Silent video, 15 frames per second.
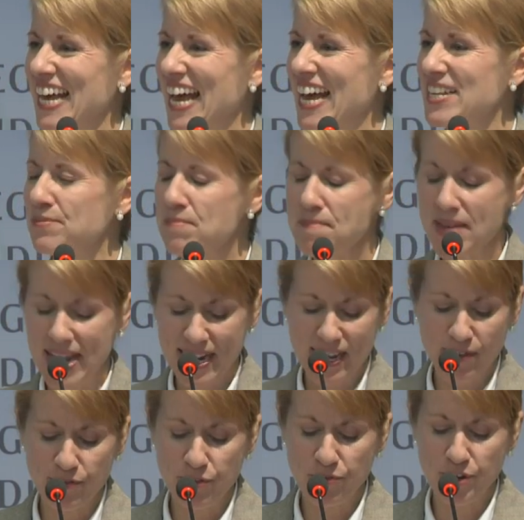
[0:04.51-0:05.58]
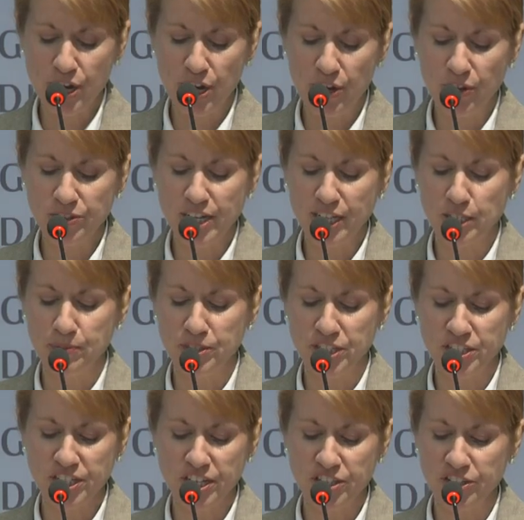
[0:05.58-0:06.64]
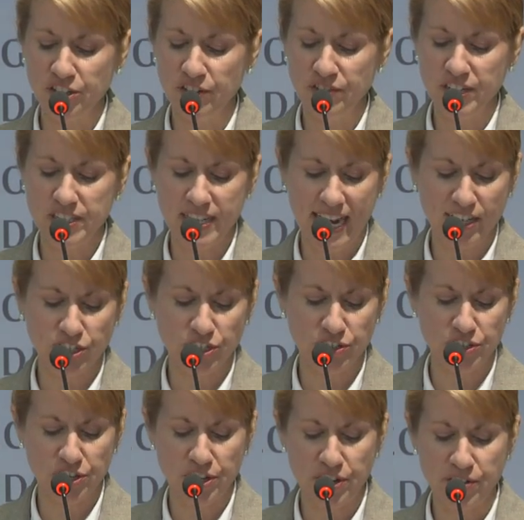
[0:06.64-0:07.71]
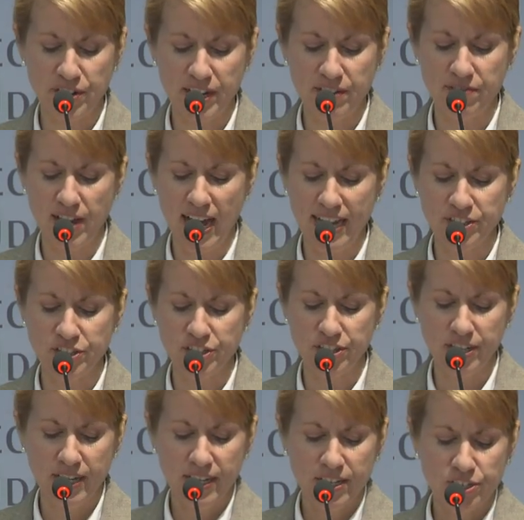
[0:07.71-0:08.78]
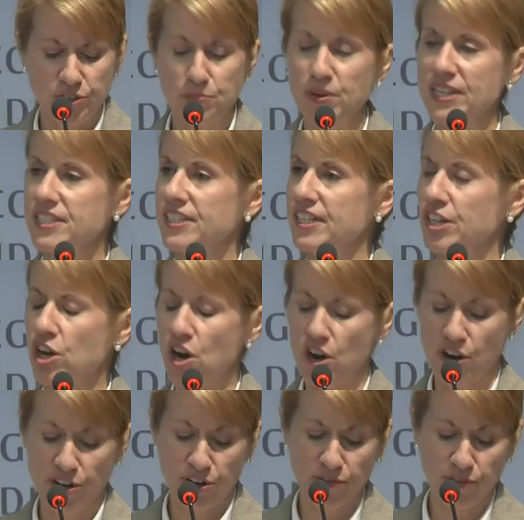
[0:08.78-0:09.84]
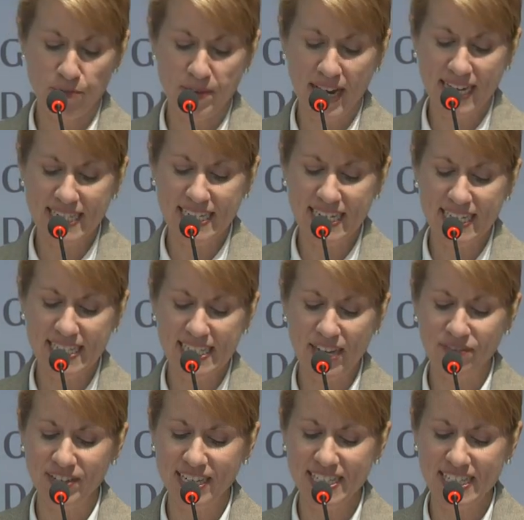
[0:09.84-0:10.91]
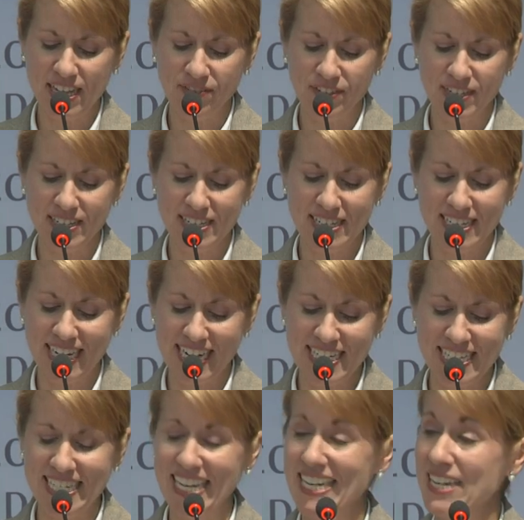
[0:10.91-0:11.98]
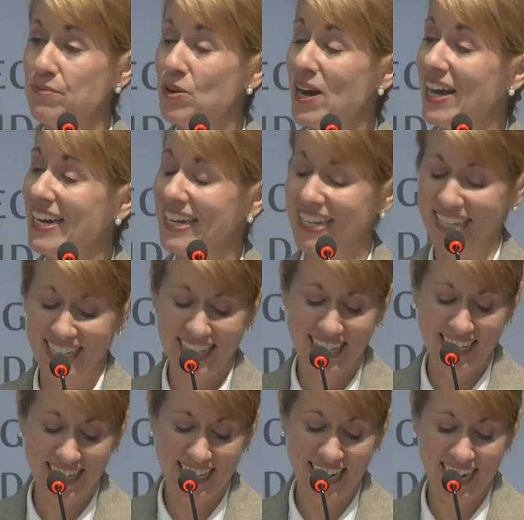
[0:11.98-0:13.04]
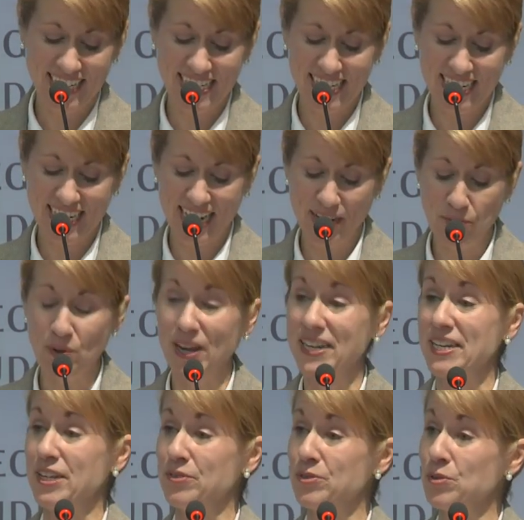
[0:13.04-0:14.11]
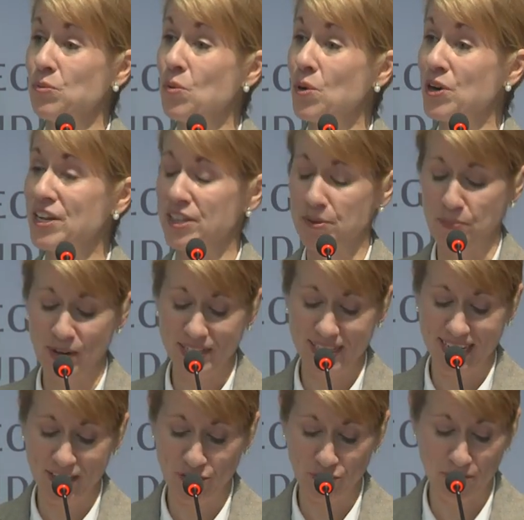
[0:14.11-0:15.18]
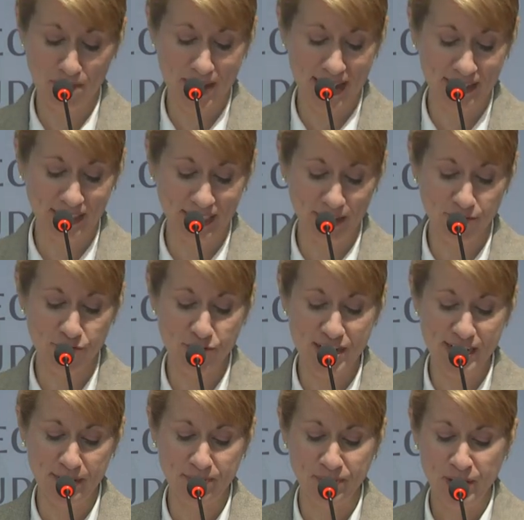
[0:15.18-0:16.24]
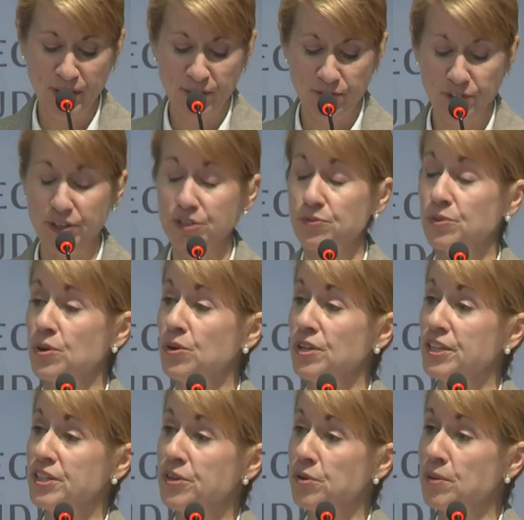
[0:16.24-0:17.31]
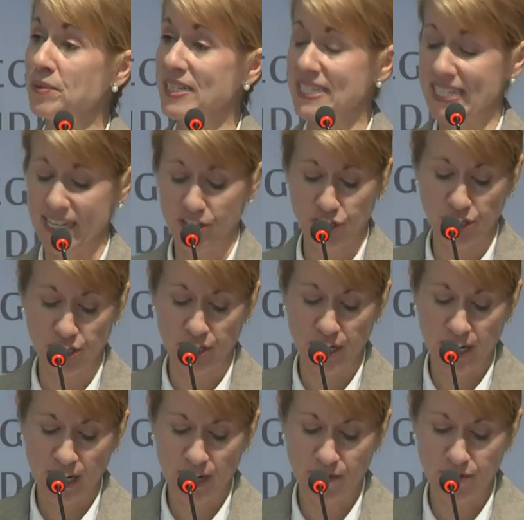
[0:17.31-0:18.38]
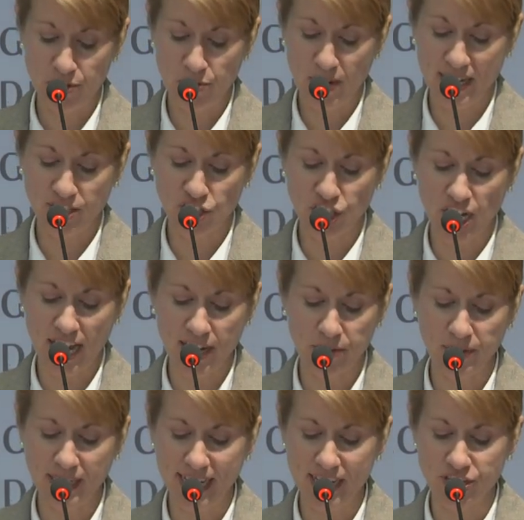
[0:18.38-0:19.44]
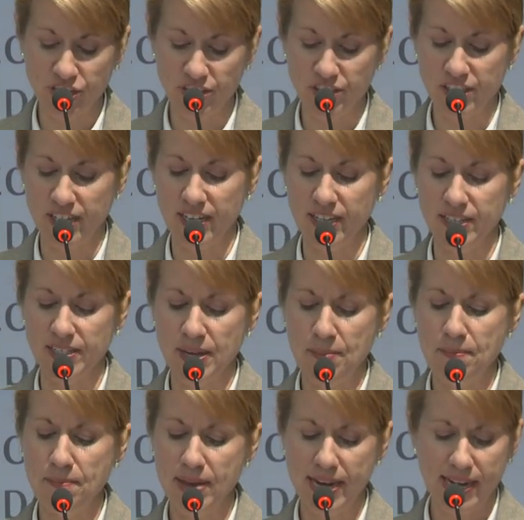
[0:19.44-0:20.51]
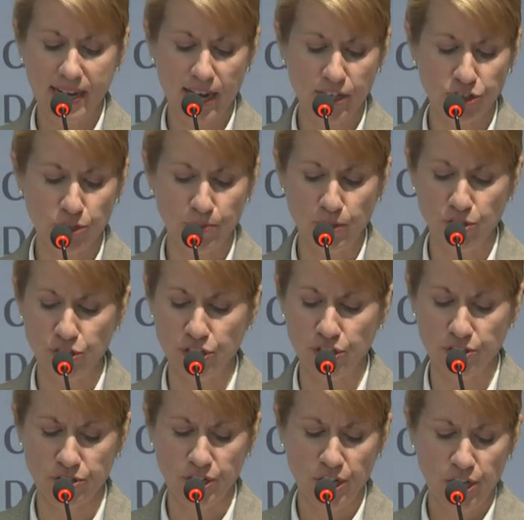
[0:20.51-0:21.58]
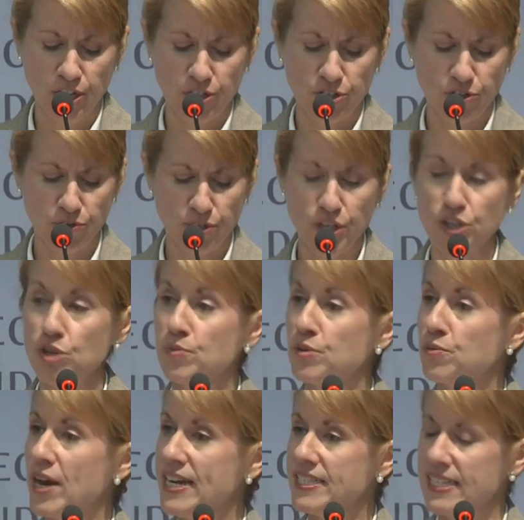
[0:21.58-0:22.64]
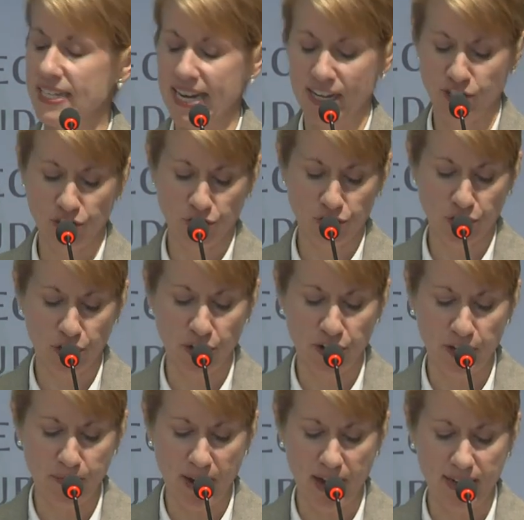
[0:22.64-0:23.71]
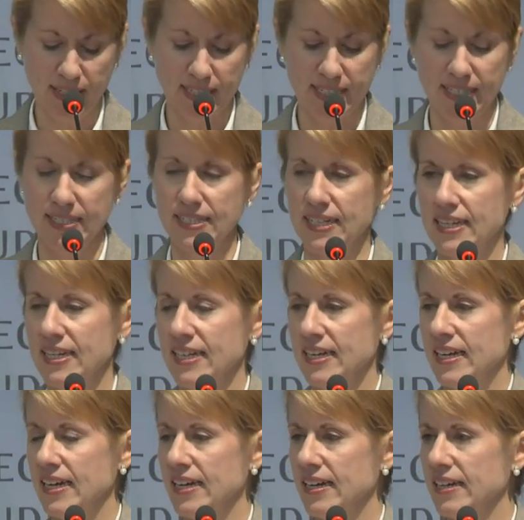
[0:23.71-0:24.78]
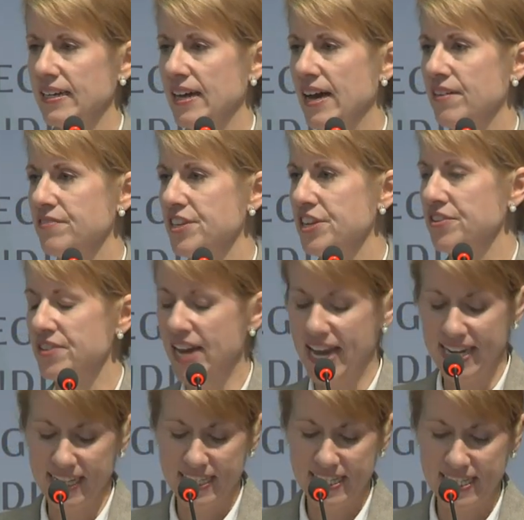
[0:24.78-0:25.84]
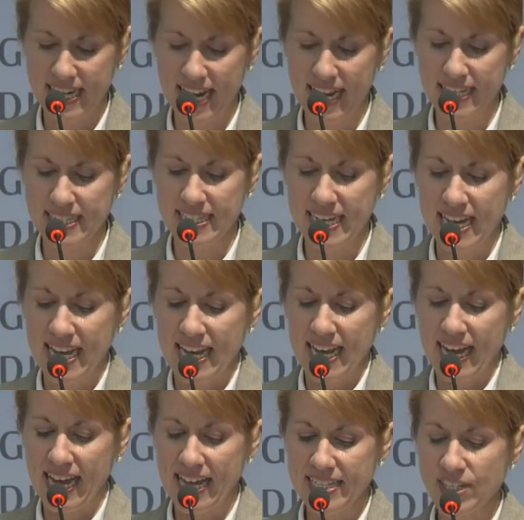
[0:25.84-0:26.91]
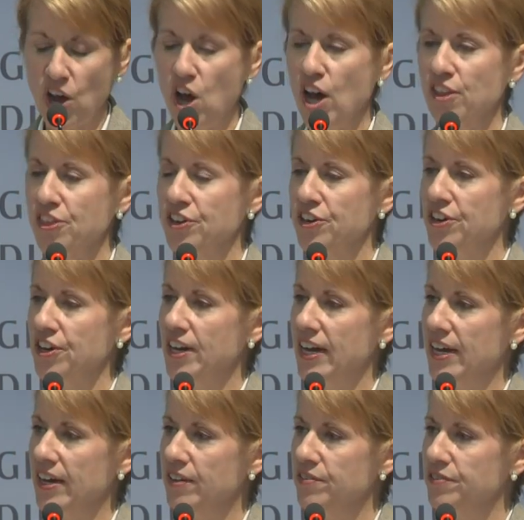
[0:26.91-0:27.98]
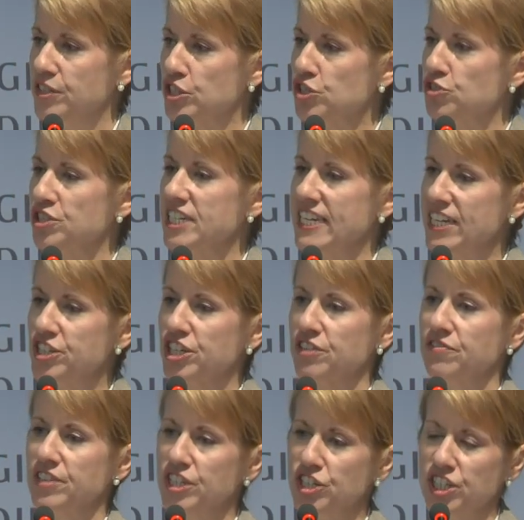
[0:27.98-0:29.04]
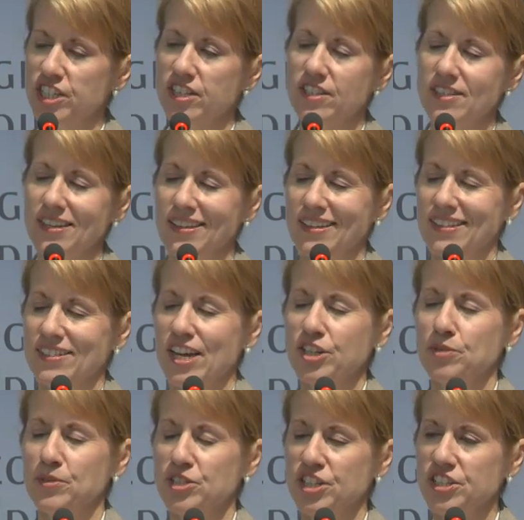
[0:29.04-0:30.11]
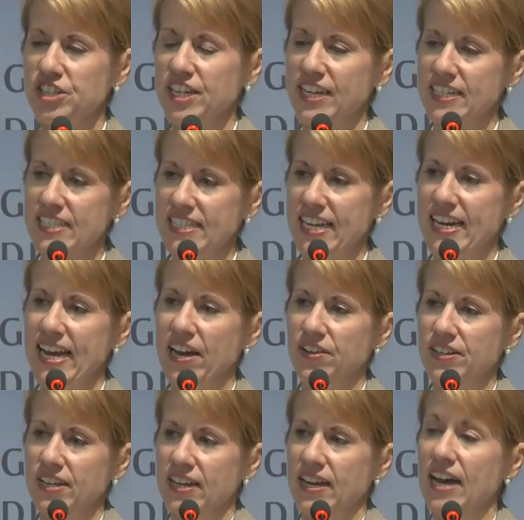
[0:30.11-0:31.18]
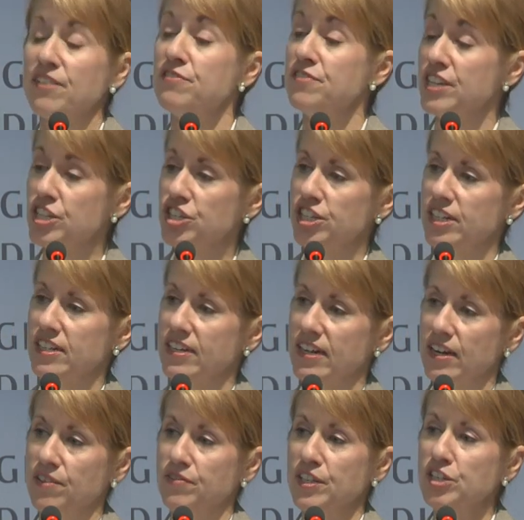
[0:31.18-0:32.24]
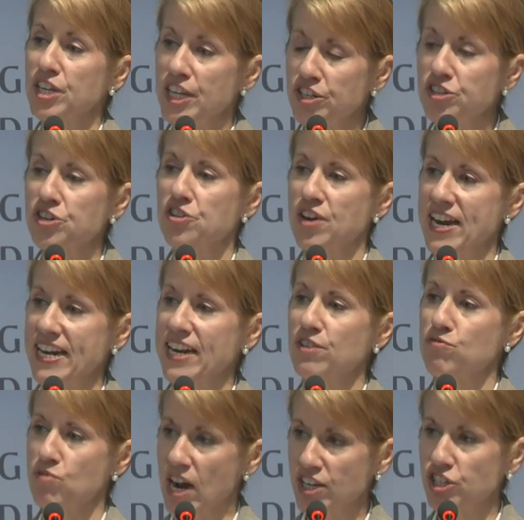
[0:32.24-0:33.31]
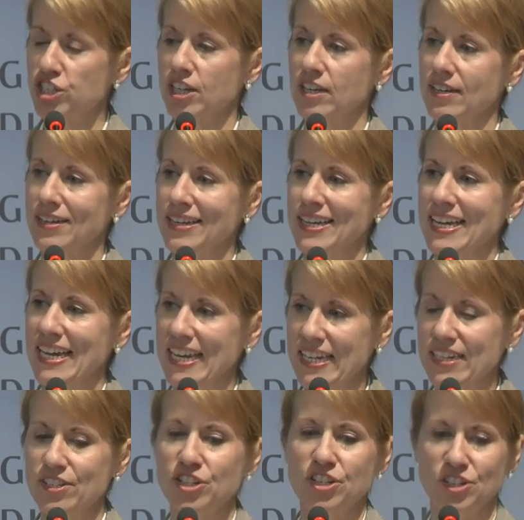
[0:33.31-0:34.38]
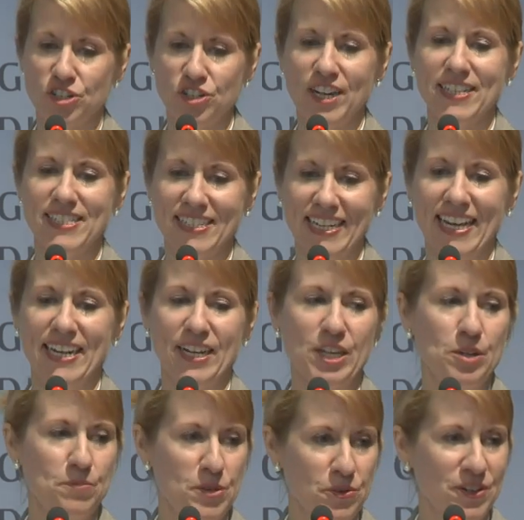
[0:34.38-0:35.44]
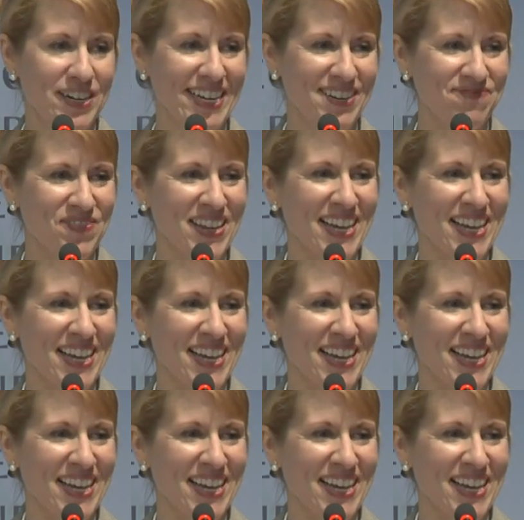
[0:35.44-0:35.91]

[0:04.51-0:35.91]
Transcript: As many of you know, Dr. Brzezinski served as National Security Advisor to President Carter from 1977 to 1981, and in 1981 he was awarded the Presidential Medal of Freedom for his role in the normalization of U.S.-China relations and his many contributions to the human rights and national security policies uh, of the United States. As author of Strategic Visions, Dr. Brzezinski had set out a vision of in integrating Russia into the transatlantic community.